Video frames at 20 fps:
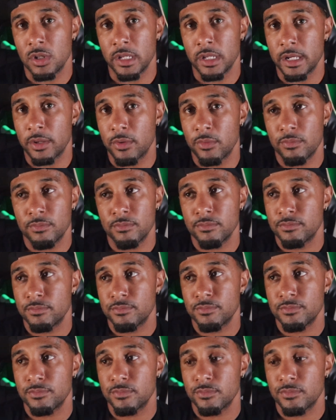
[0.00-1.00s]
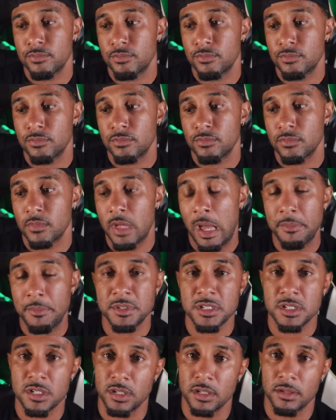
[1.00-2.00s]
like I'm
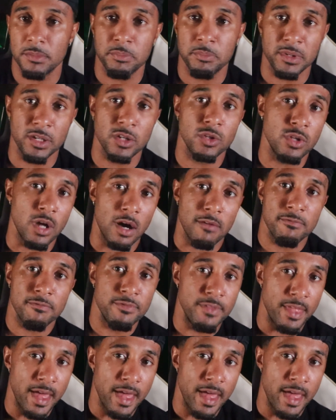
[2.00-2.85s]
just gonna build off